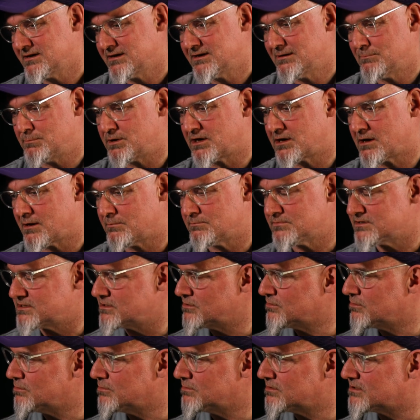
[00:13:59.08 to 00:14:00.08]
becomes the
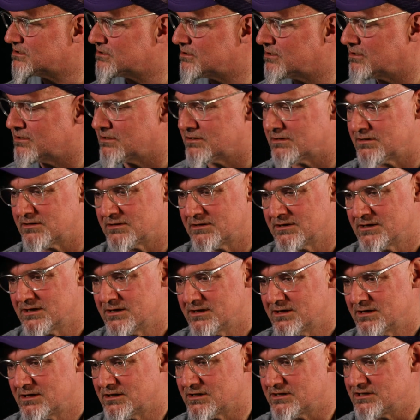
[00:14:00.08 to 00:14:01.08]
old sort of
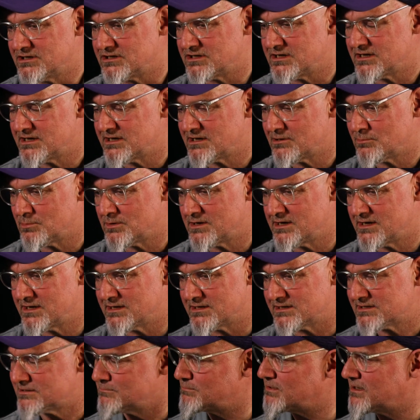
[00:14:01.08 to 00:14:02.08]
cliche in a way.
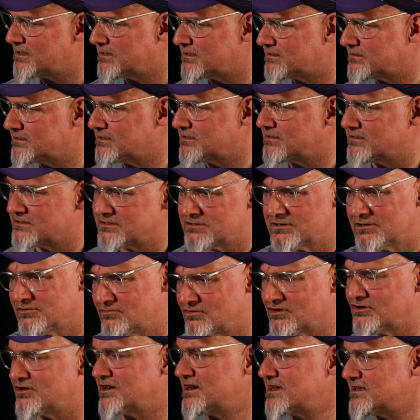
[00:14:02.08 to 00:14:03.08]
It's better to sort of
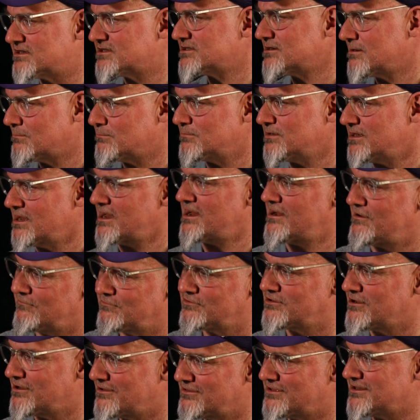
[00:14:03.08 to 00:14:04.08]
regret something you have
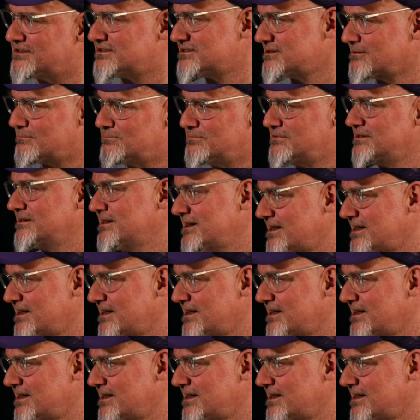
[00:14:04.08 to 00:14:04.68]
done than something you